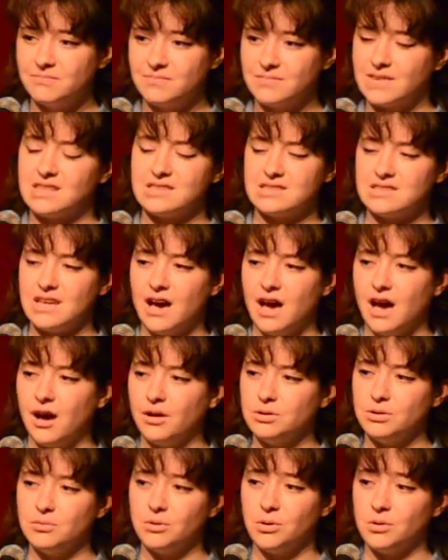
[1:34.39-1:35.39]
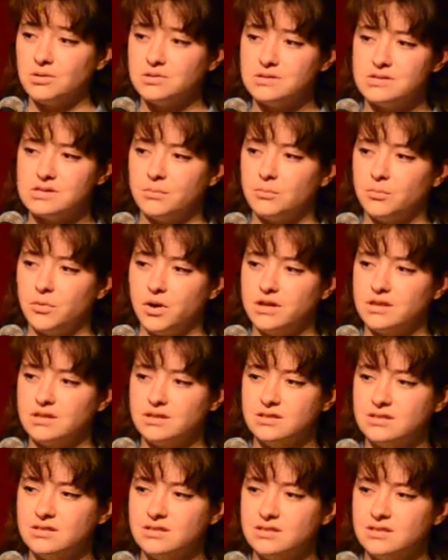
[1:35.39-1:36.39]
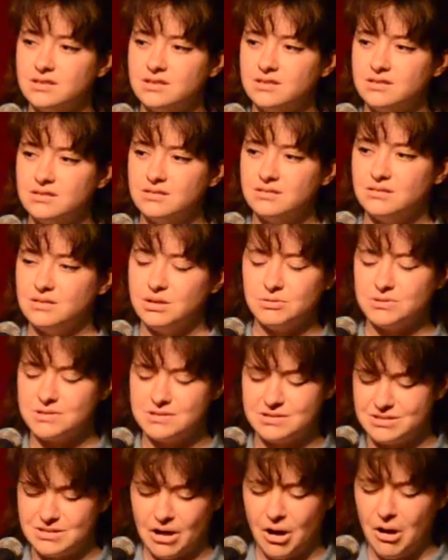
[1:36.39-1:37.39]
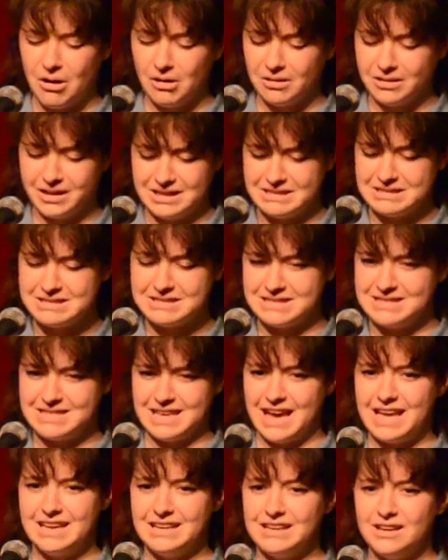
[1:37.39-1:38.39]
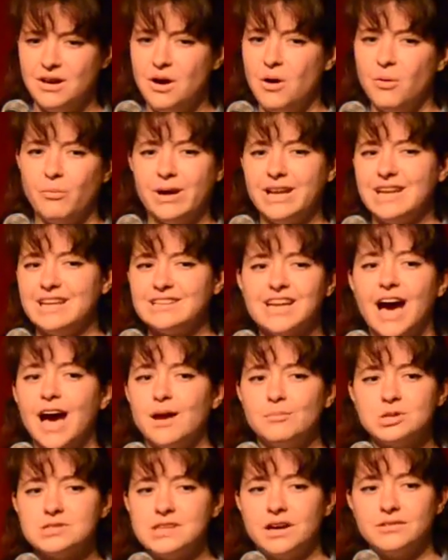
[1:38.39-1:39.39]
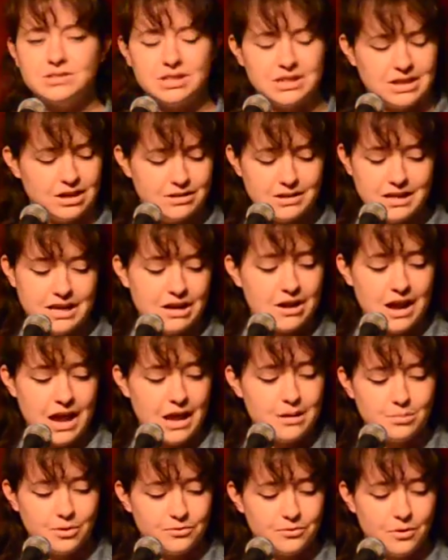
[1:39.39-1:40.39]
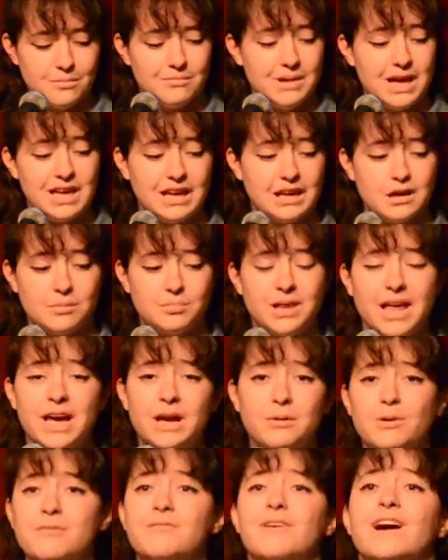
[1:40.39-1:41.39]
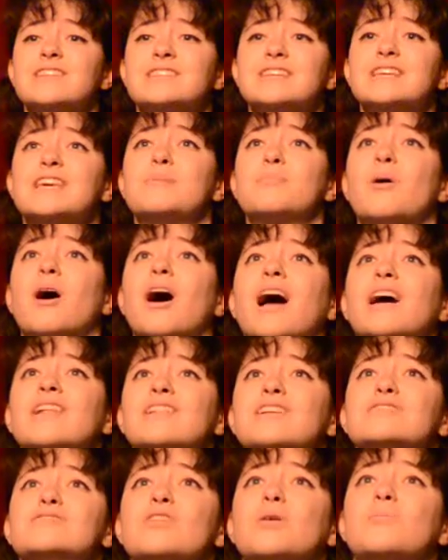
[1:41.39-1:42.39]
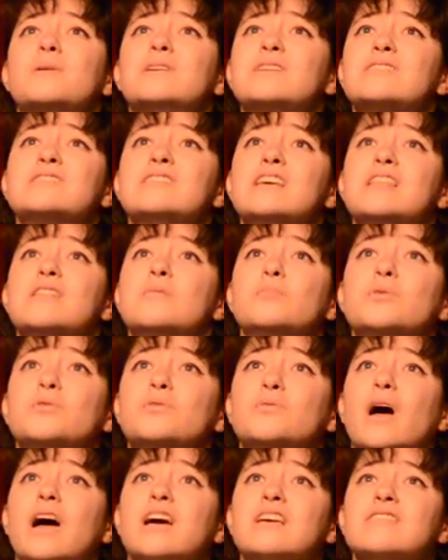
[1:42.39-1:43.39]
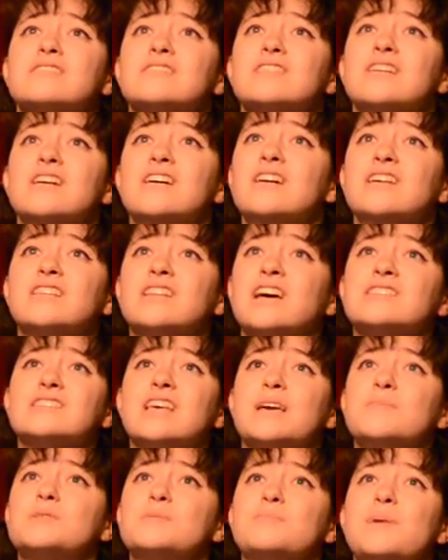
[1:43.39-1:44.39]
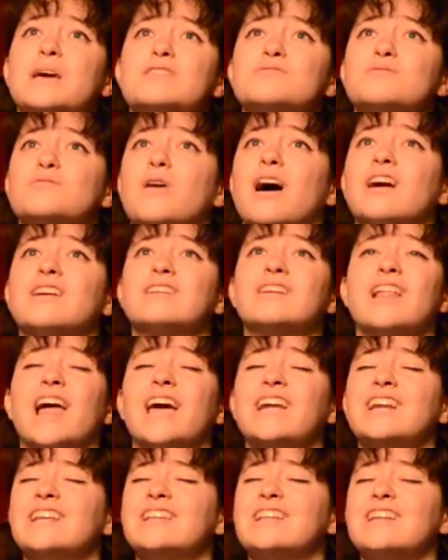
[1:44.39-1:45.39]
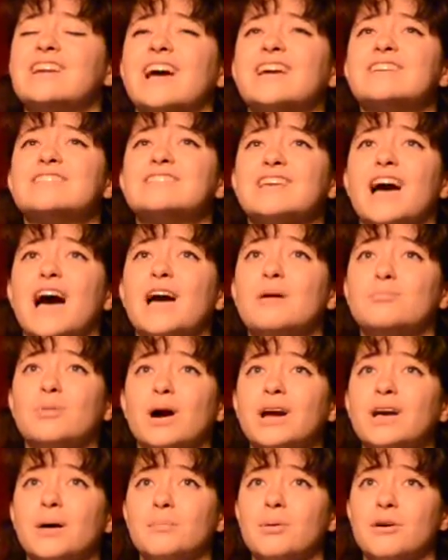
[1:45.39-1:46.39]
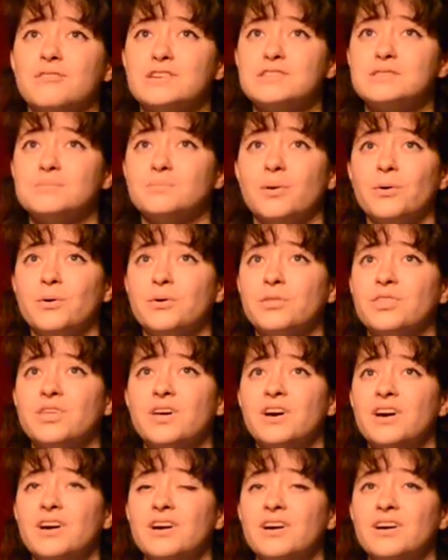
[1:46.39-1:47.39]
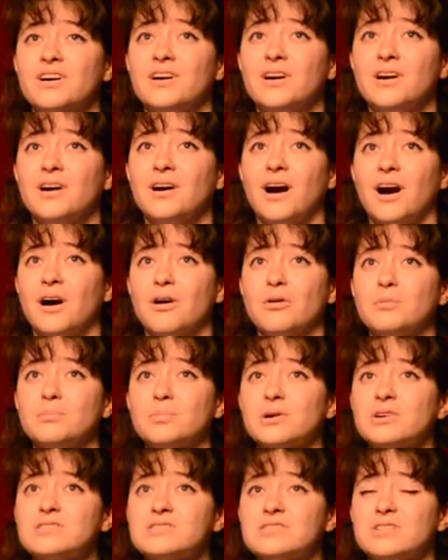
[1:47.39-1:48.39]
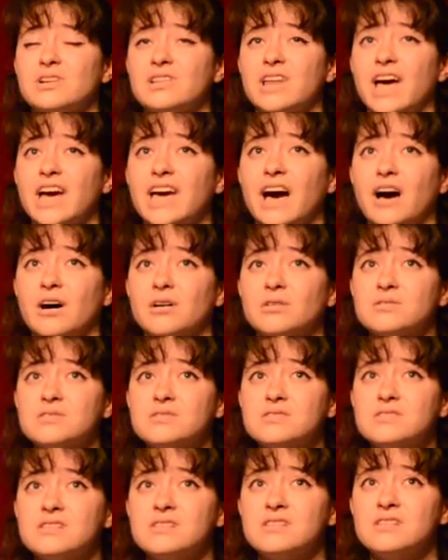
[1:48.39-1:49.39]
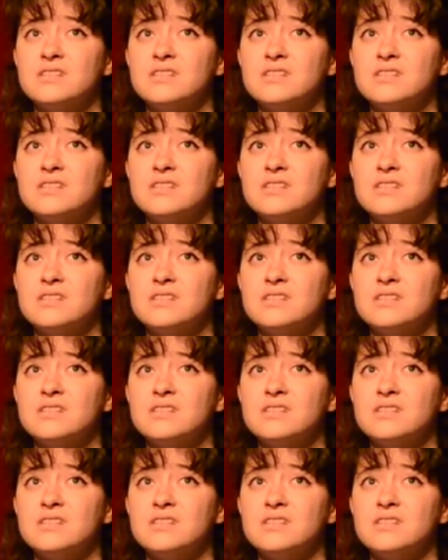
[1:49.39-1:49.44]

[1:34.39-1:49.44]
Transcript: That's not how you hold someone. You stall instead, waiting timers out to their near end before making a play. We fight to keep our eyelids open to see the moonrise. That same space rock lighting the night sky bright above us both, our own personal lighthouse.